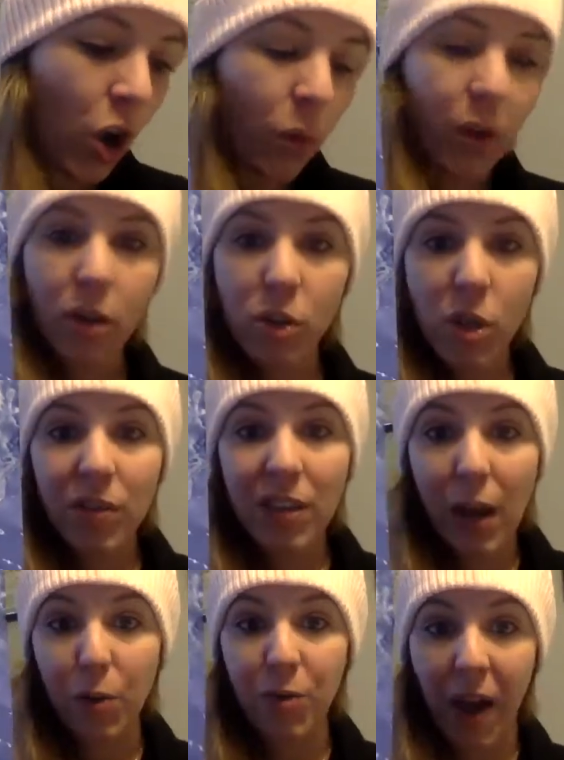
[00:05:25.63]
We also have a
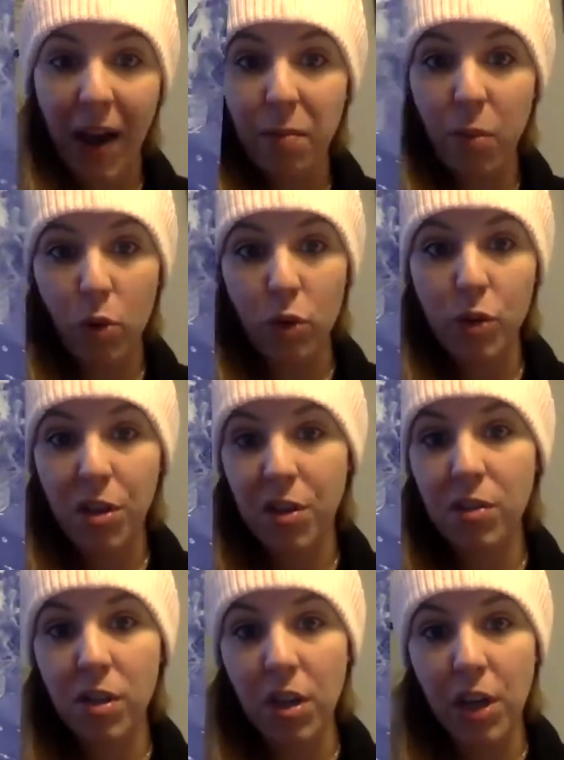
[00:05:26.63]
lot of fine motor
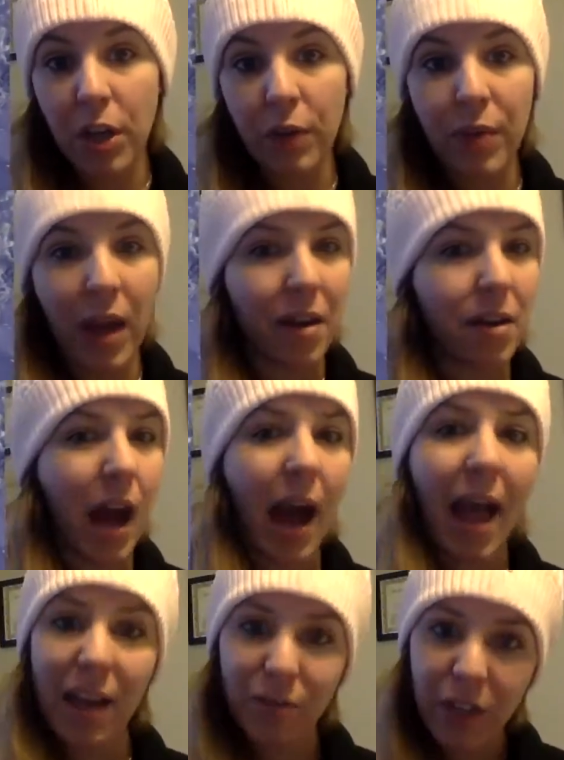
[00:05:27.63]
skills in here that not
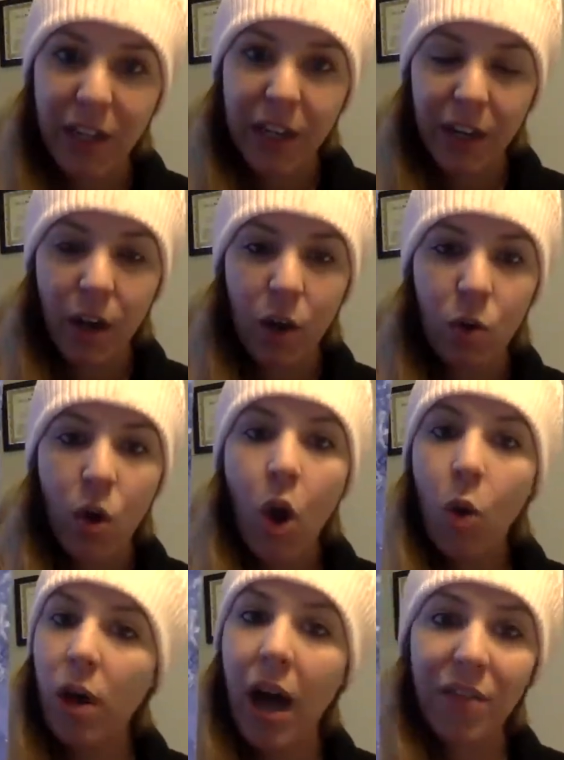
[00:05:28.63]
every kiddo
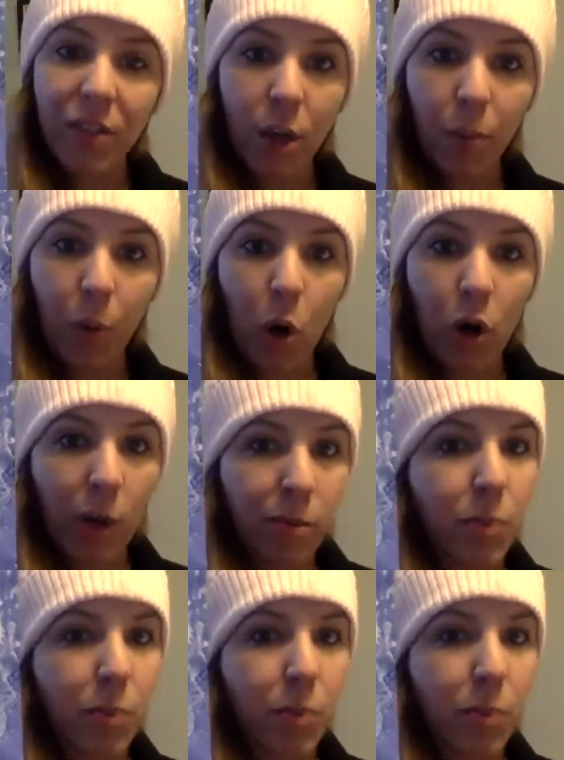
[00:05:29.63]
will have in their programs,